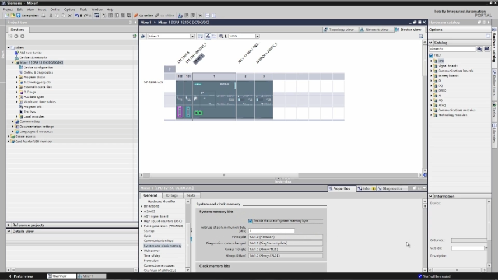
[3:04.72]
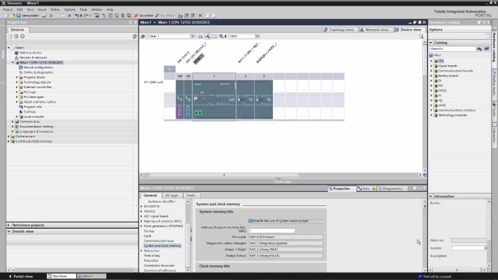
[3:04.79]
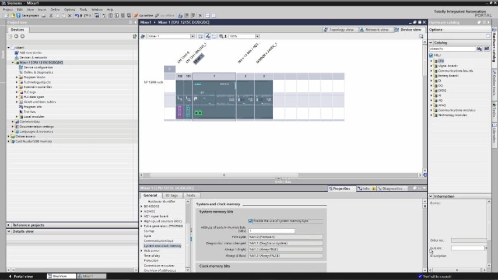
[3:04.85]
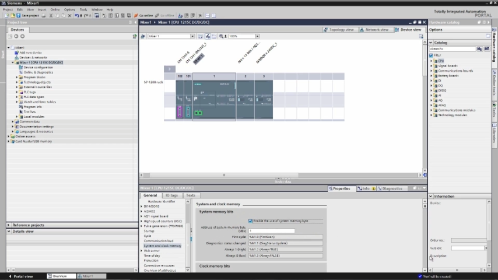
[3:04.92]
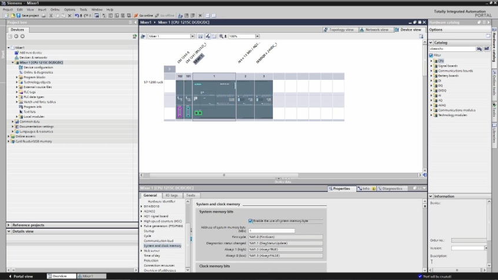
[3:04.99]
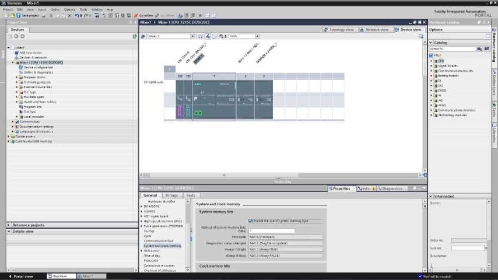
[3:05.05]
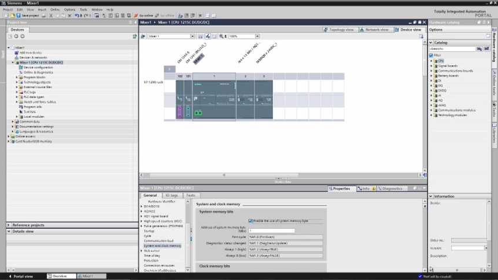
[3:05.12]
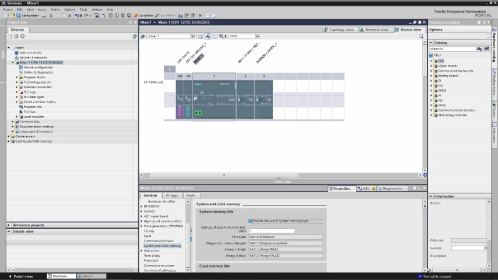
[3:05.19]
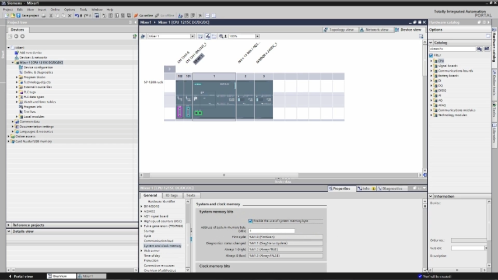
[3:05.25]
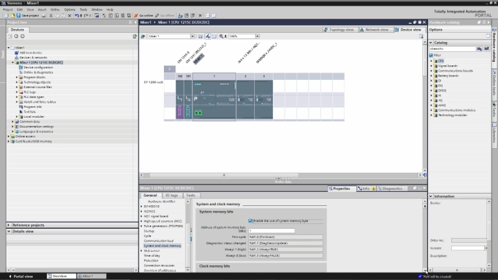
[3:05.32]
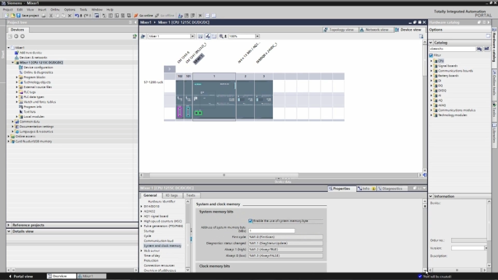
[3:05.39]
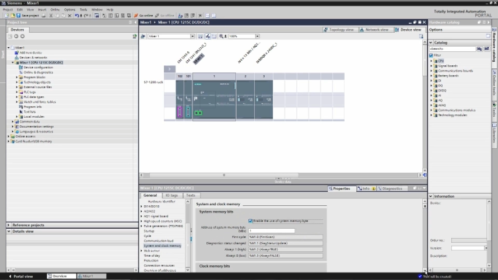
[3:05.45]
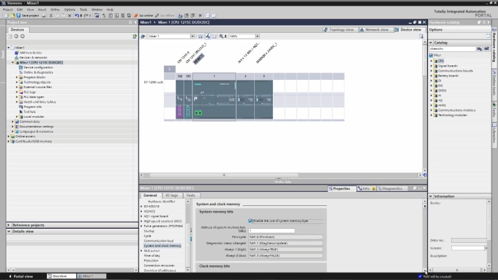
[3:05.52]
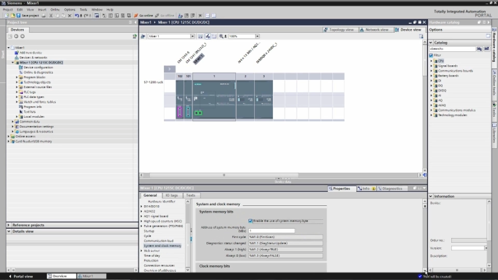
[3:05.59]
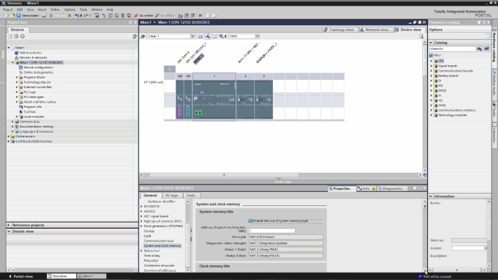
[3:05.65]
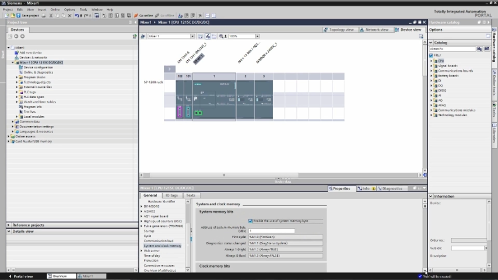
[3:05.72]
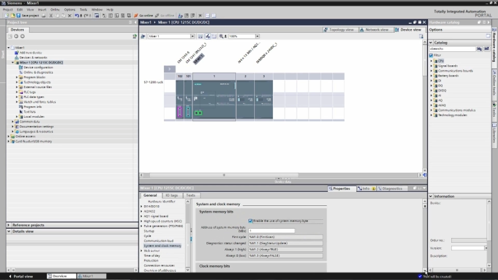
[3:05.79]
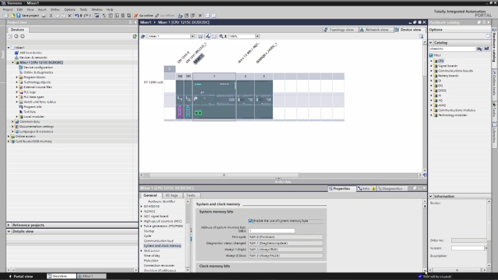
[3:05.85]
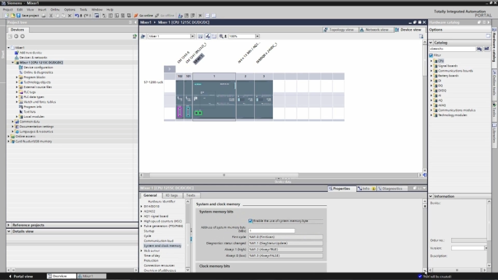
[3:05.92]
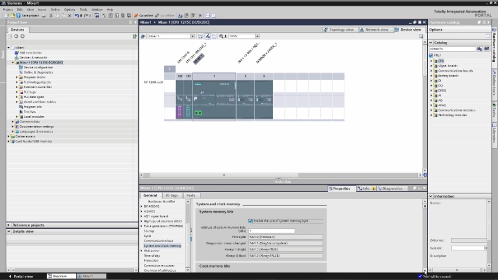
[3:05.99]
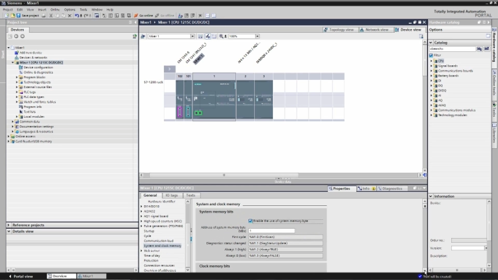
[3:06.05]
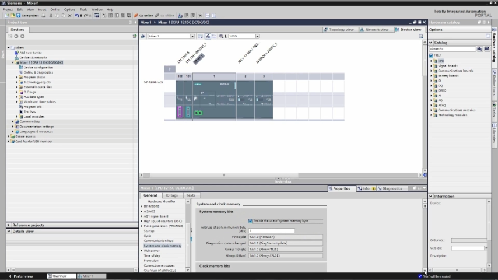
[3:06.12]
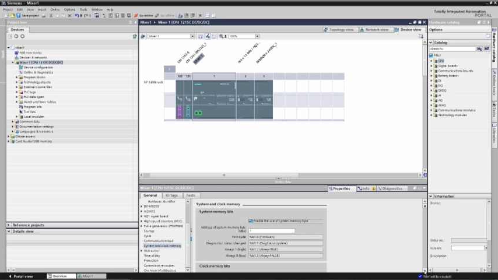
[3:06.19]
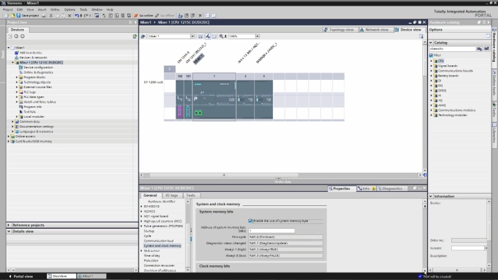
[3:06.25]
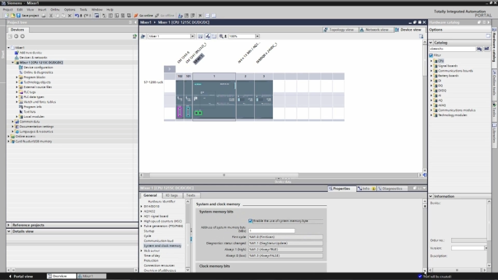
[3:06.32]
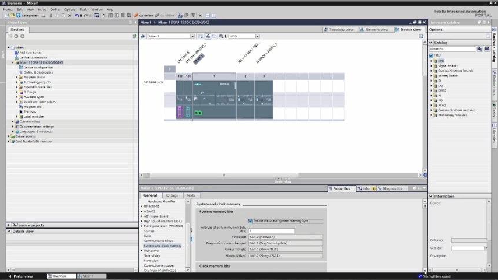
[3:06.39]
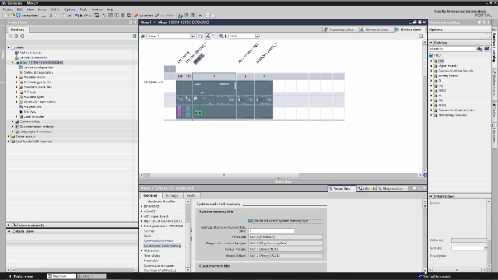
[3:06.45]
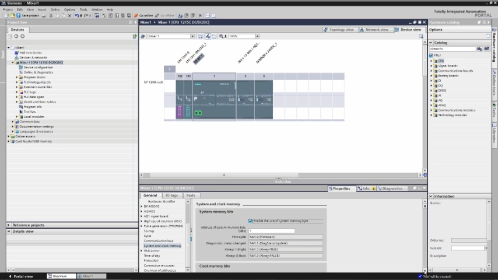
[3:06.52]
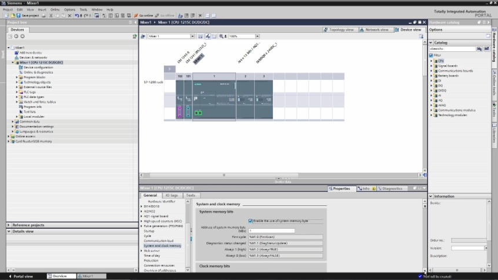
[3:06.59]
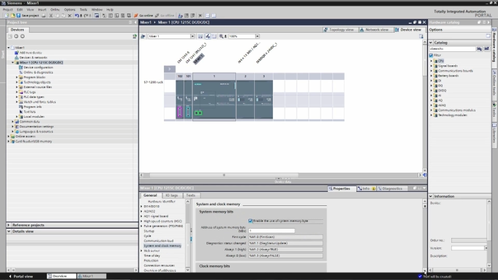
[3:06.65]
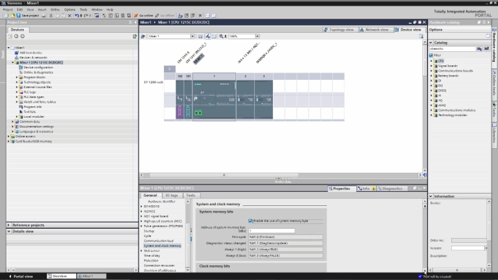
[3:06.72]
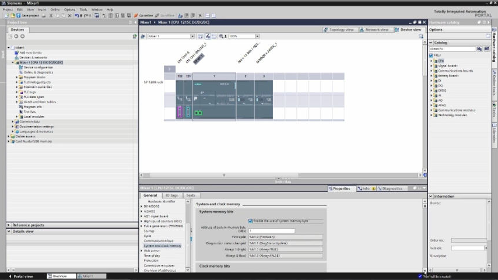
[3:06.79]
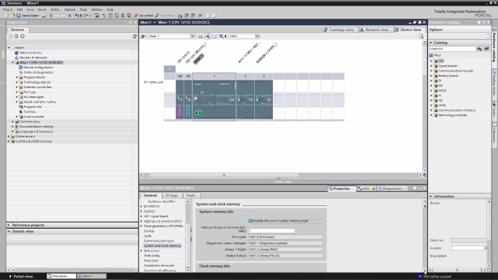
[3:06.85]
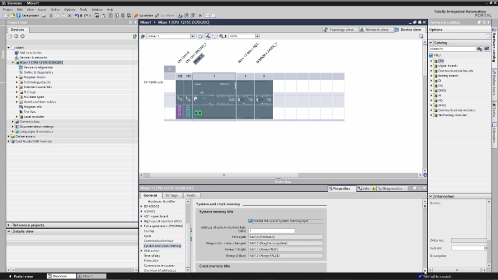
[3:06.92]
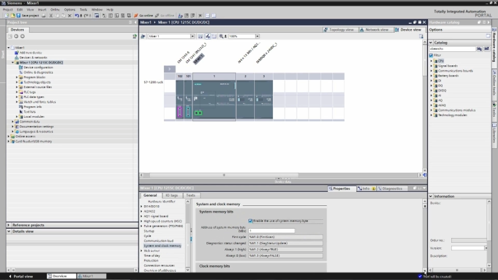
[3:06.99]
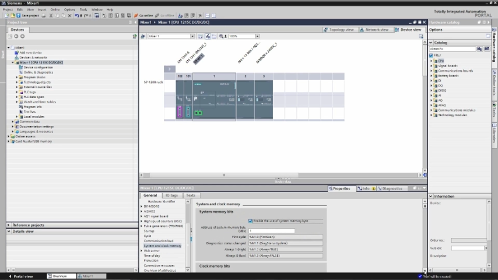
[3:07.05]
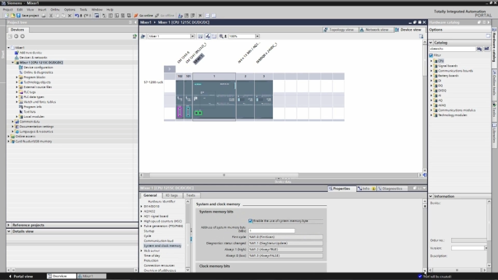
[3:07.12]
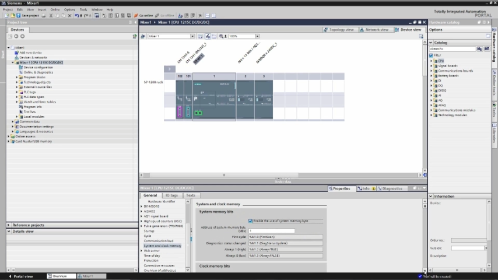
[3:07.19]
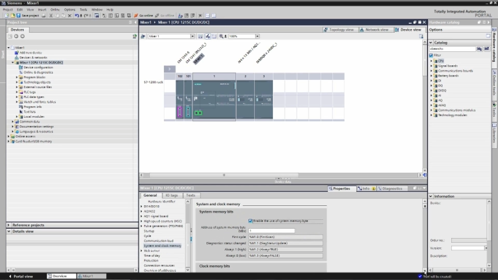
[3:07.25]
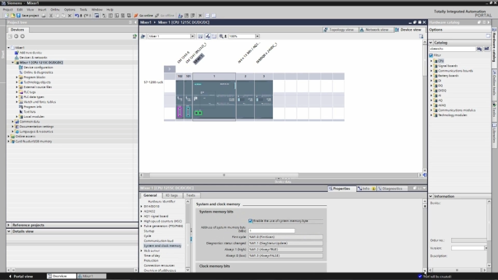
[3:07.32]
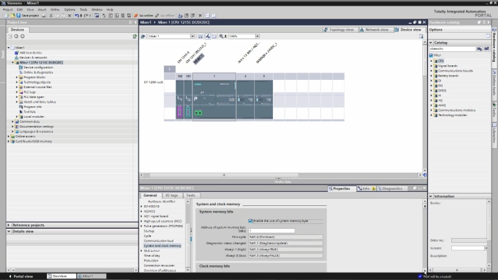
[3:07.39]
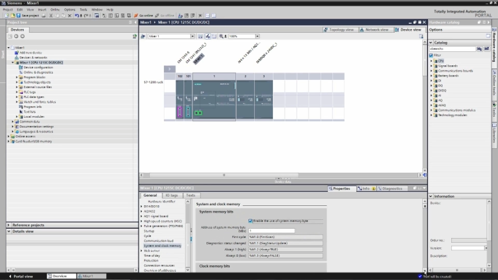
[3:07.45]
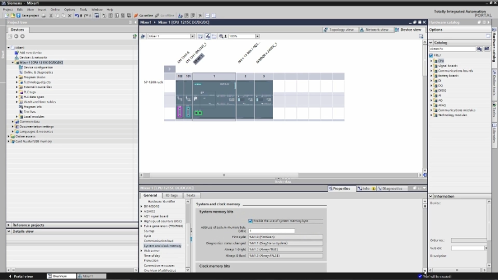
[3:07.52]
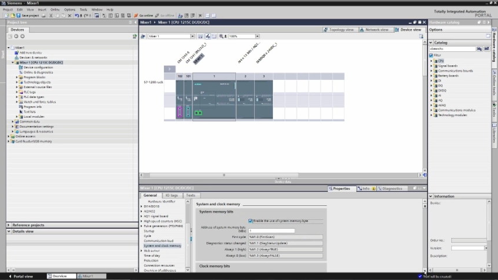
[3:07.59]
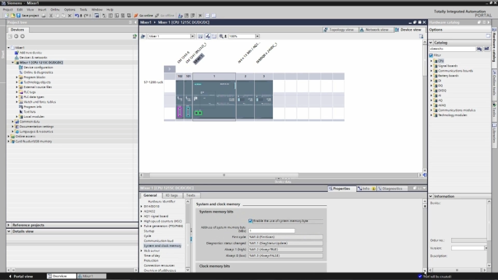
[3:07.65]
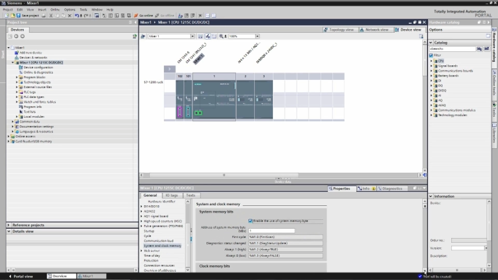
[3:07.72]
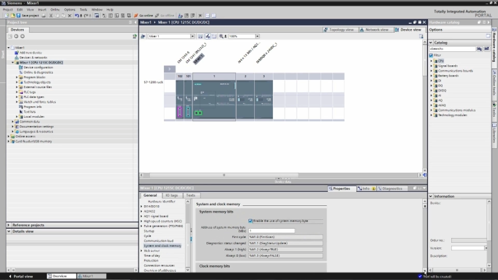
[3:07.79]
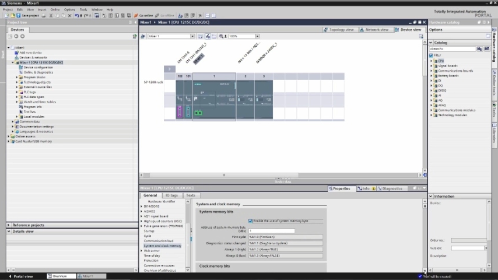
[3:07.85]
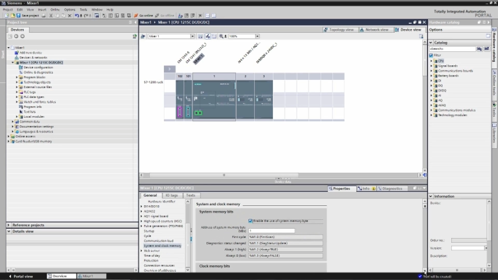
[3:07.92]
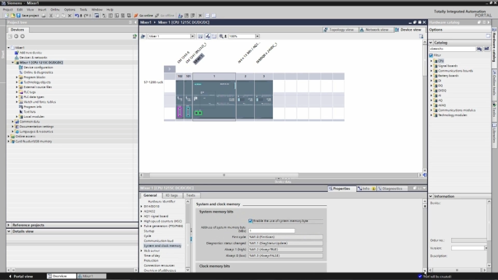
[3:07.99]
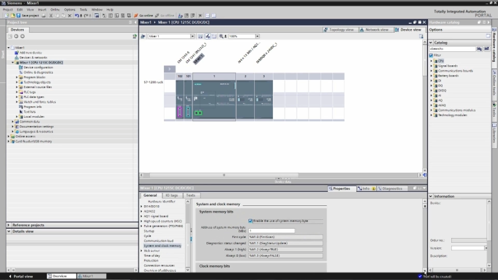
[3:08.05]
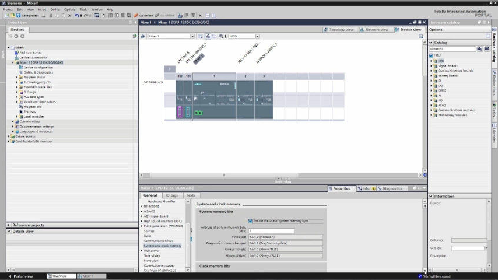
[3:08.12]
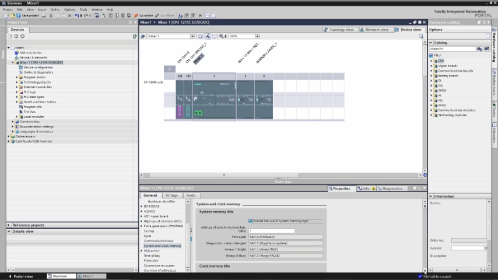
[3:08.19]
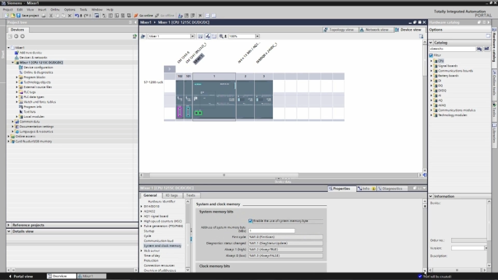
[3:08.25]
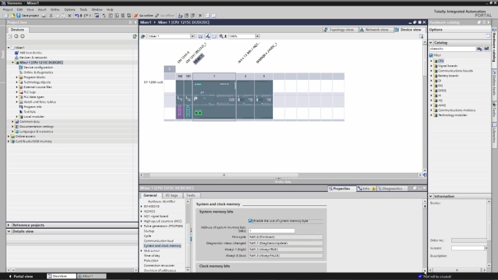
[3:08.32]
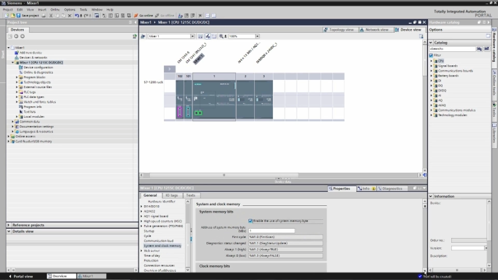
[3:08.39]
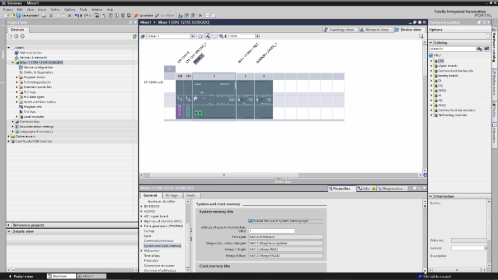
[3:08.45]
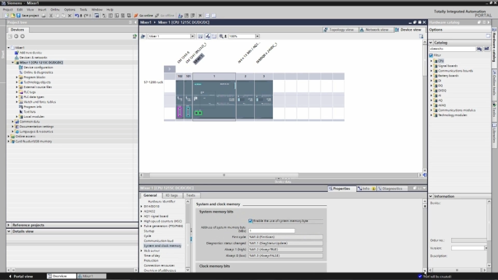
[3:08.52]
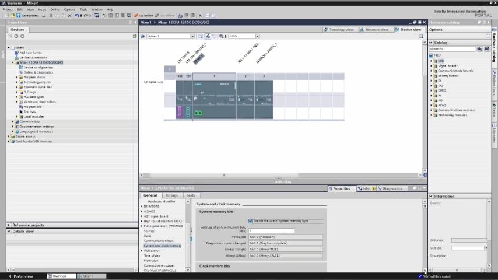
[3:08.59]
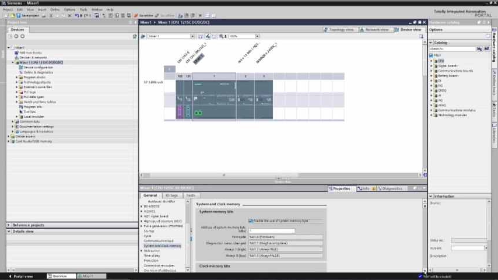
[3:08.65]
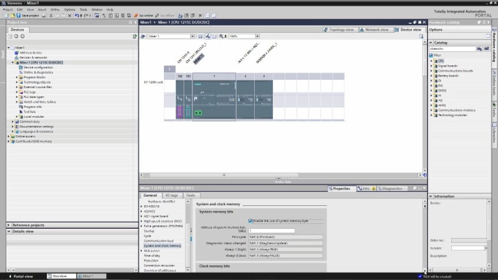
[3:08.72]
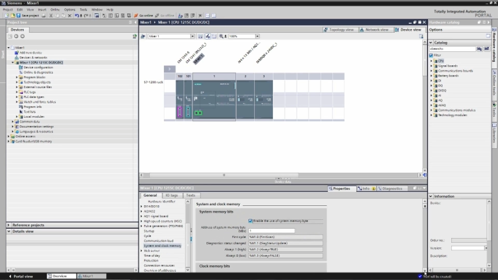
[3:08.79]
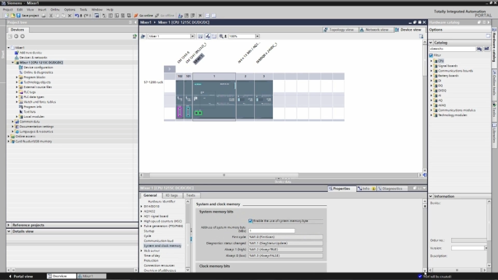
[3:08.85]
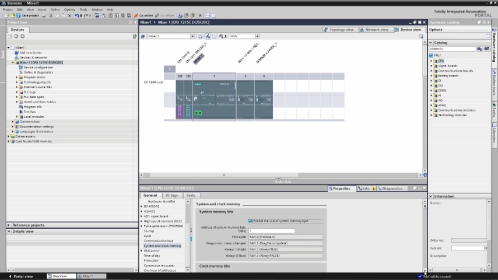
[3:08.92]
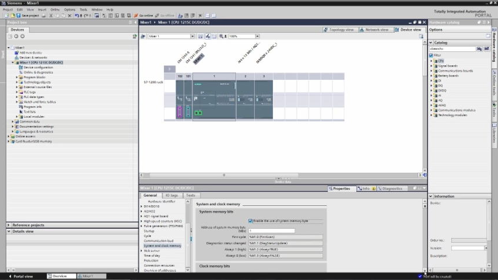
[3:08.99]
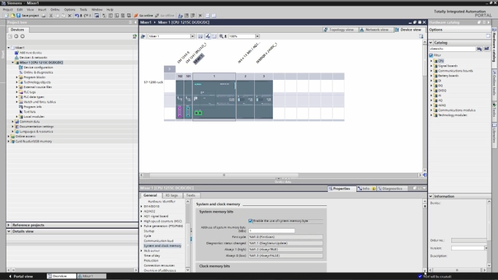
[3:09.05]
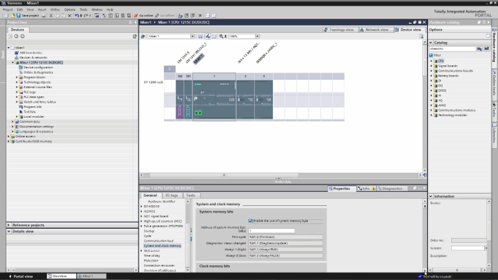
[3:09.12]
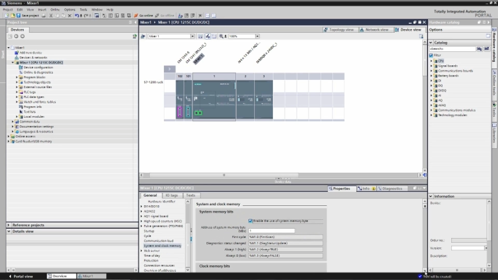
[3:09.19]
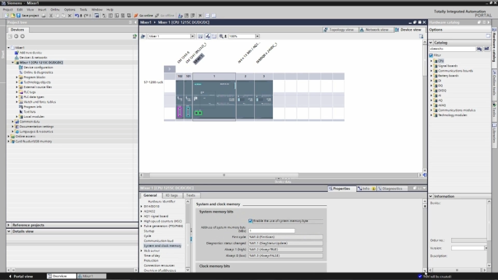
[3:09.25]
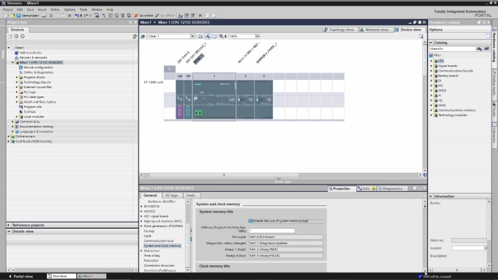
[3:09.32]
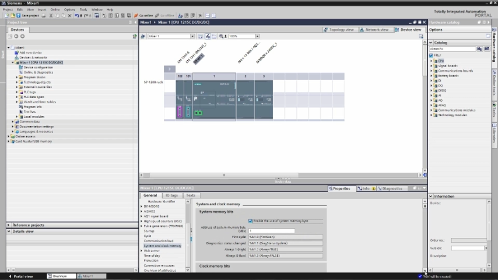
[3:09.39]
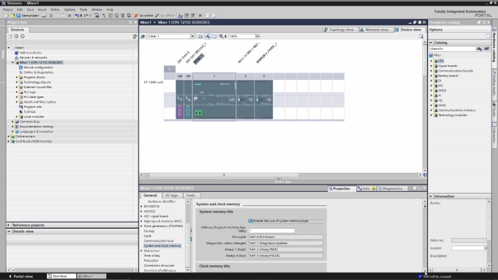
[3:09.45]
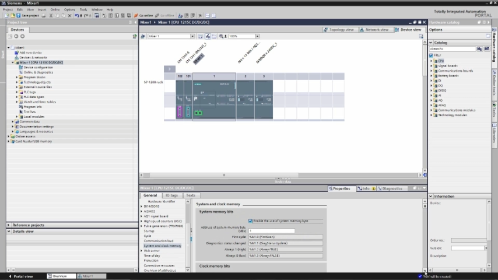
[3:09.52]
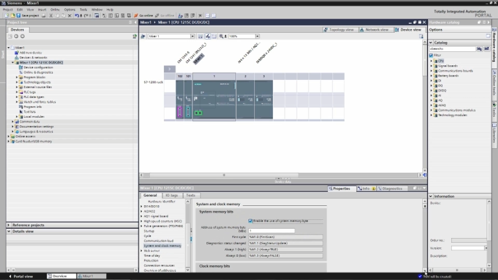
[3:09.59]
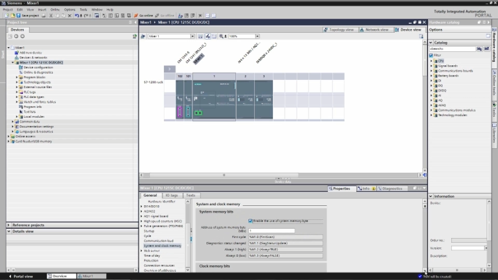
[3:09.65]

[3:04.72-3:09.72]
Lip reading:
Nobody's mouth can be seen.